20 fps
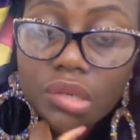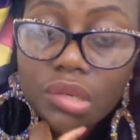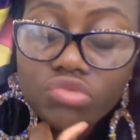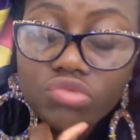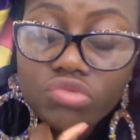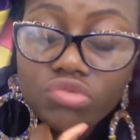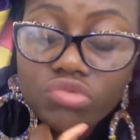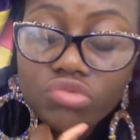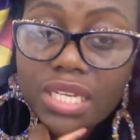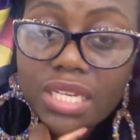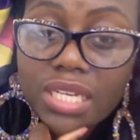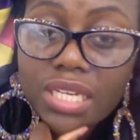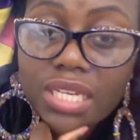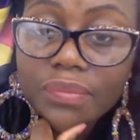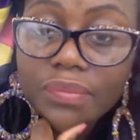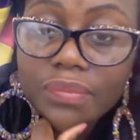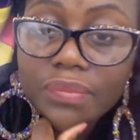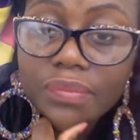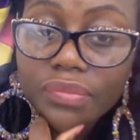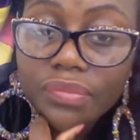Really,
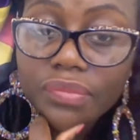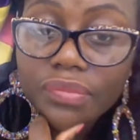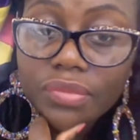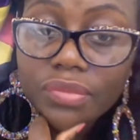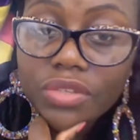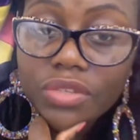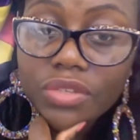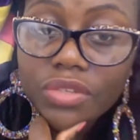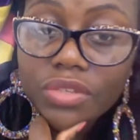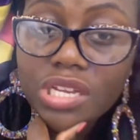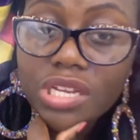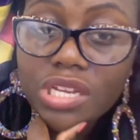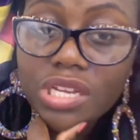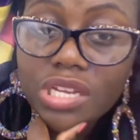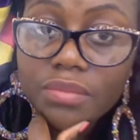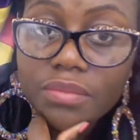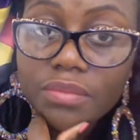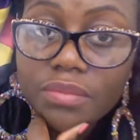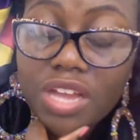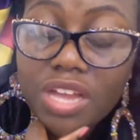
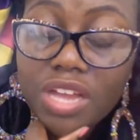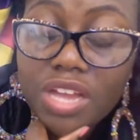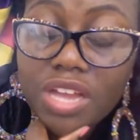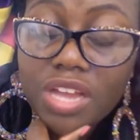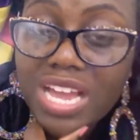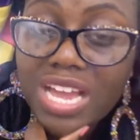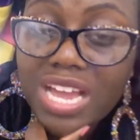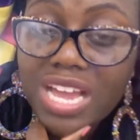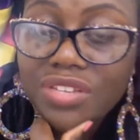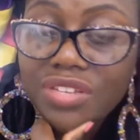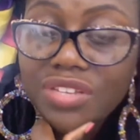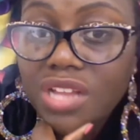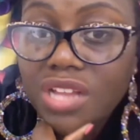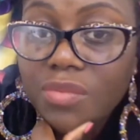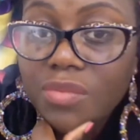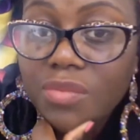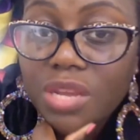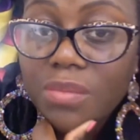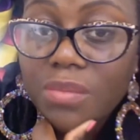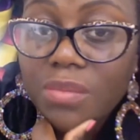I have seen
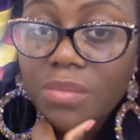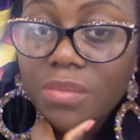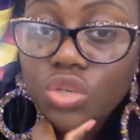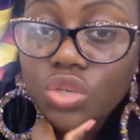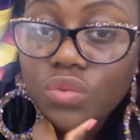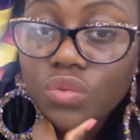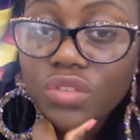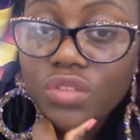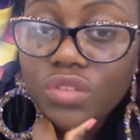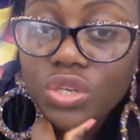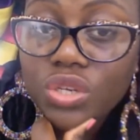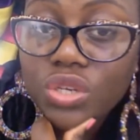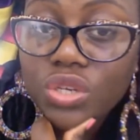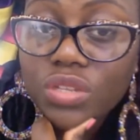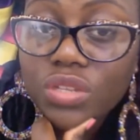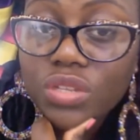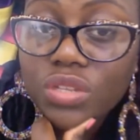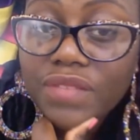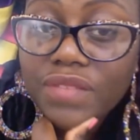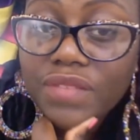some
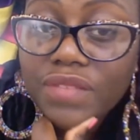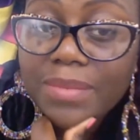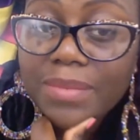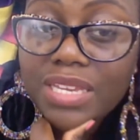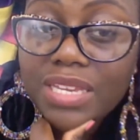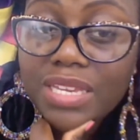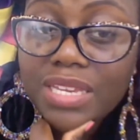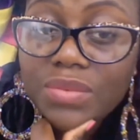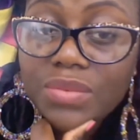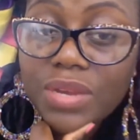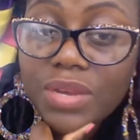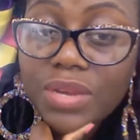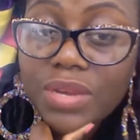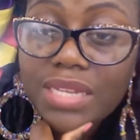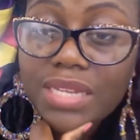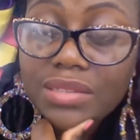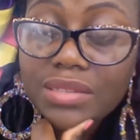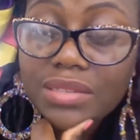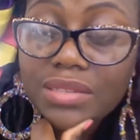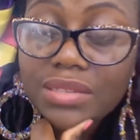unschooling families
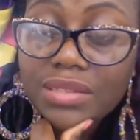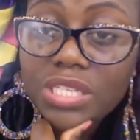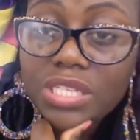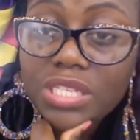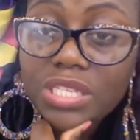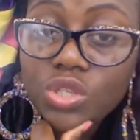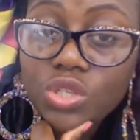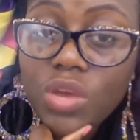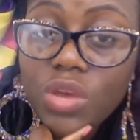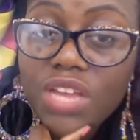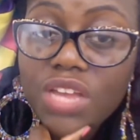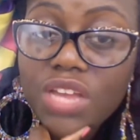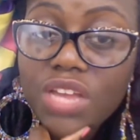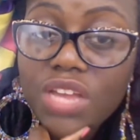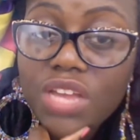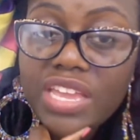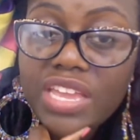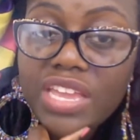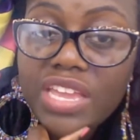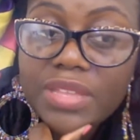where it seems to work for
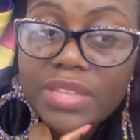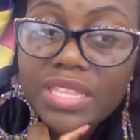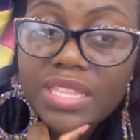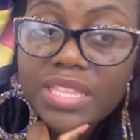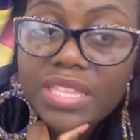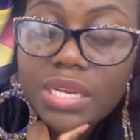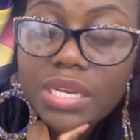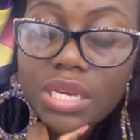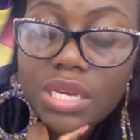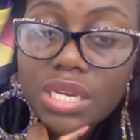them, and their